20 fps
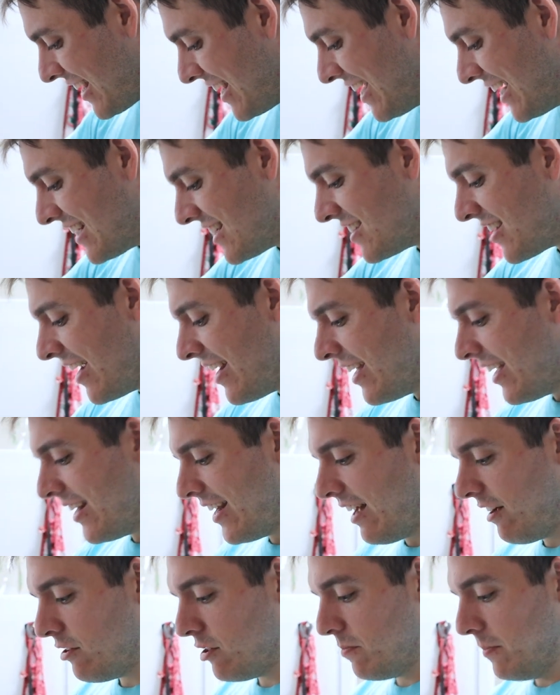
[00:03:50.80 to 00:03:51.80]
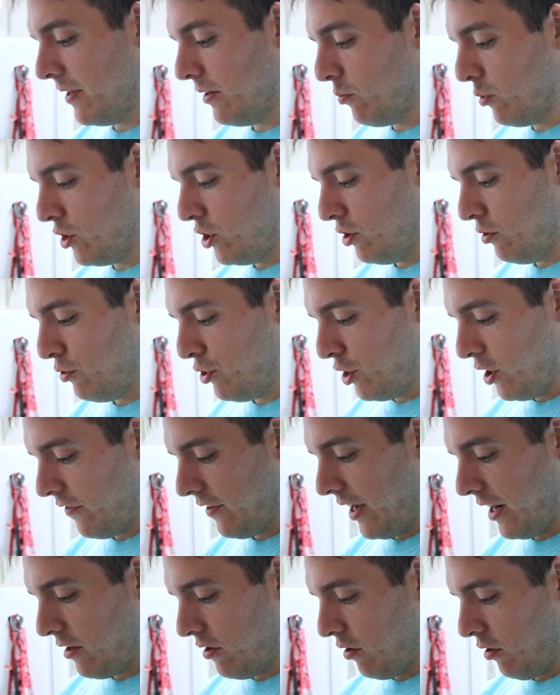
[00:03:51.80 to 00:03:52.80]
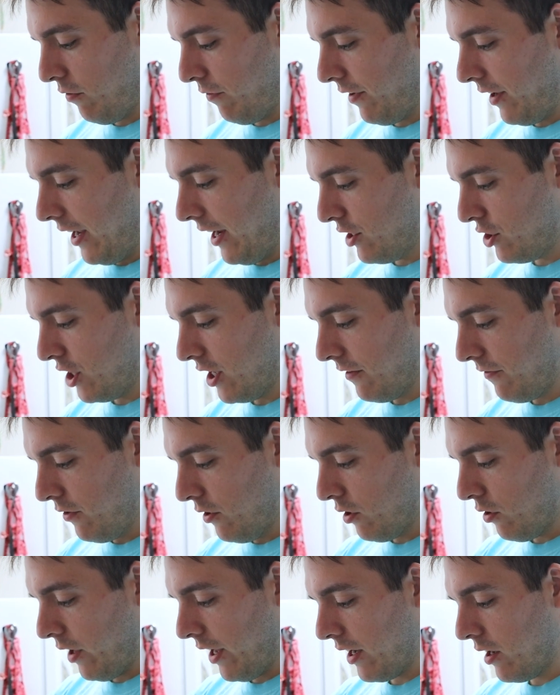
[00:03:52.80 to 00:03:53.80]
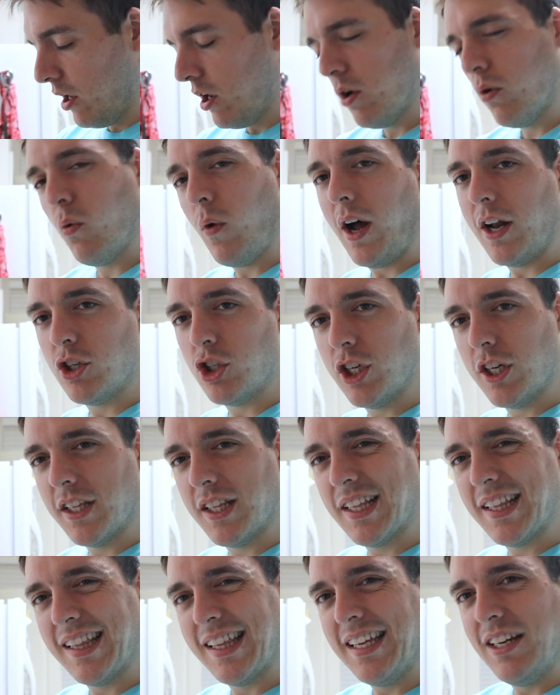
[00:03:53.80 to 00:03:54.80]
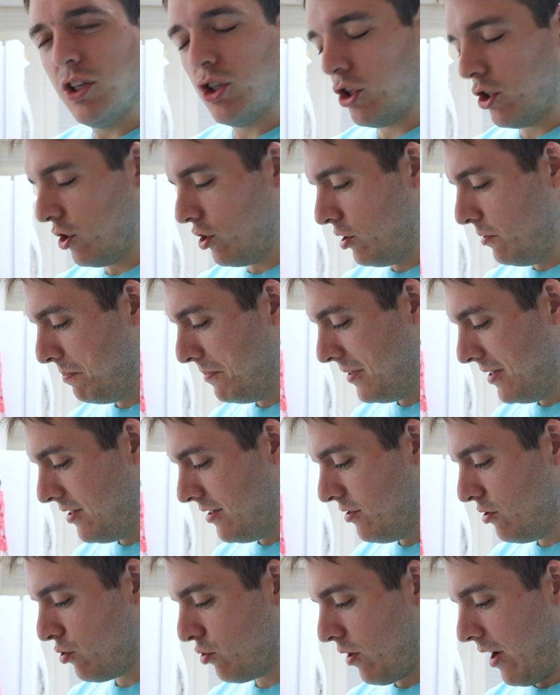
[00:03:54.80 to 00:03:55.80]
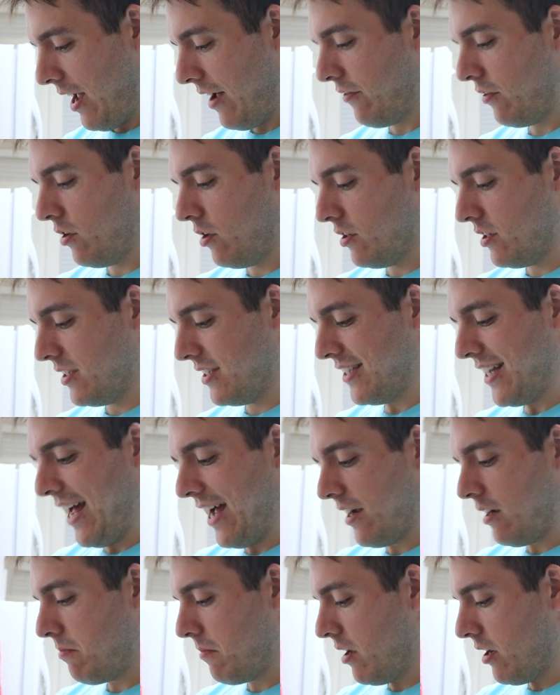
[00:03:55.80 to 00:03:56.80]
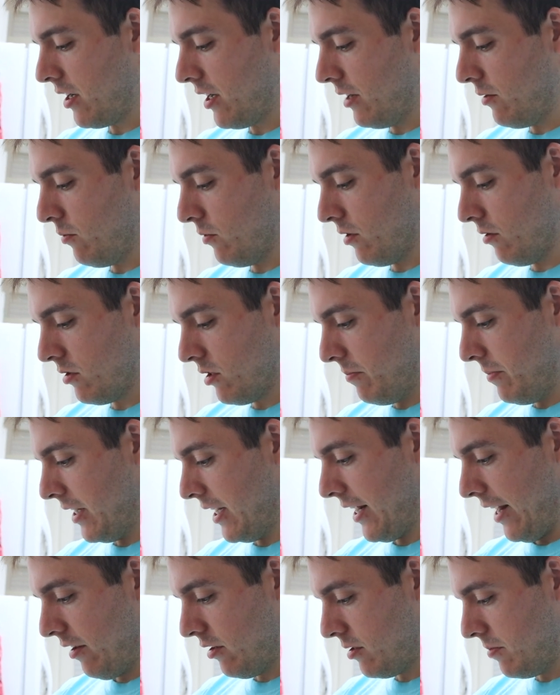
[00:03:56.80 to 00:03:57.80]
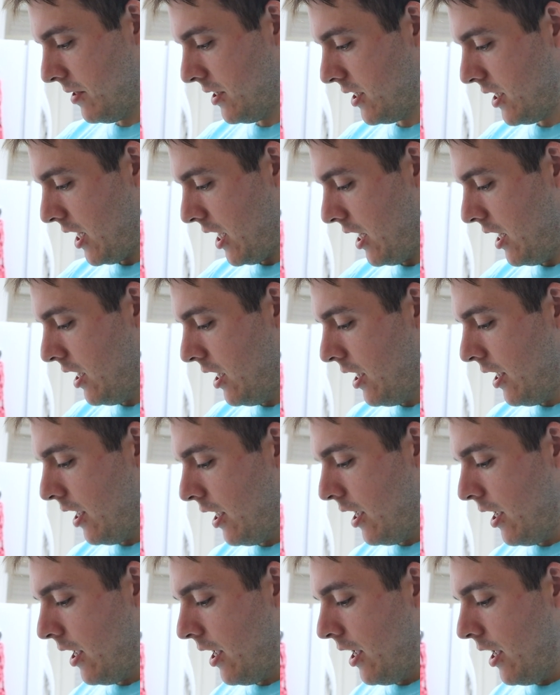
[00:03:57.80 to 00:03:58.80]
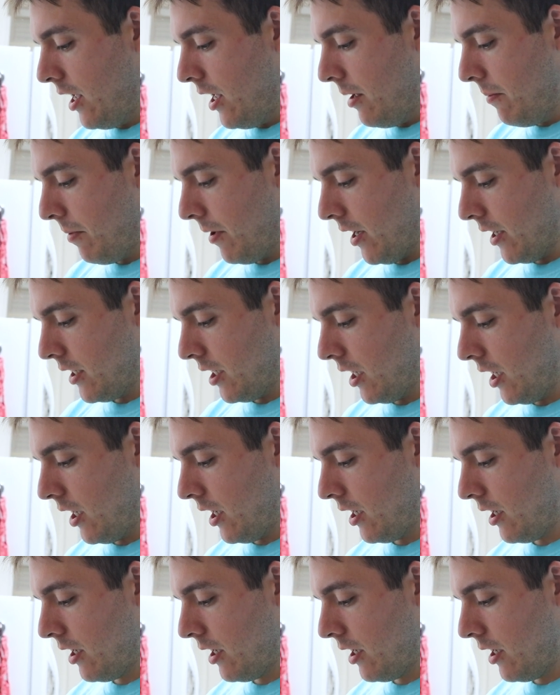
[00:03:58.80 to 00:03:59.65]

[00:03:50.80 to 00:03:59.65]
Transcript: exciting announcement, which you should have gotten a notification on if you're like watching the leisure travel stock market. There was a big announcement today, but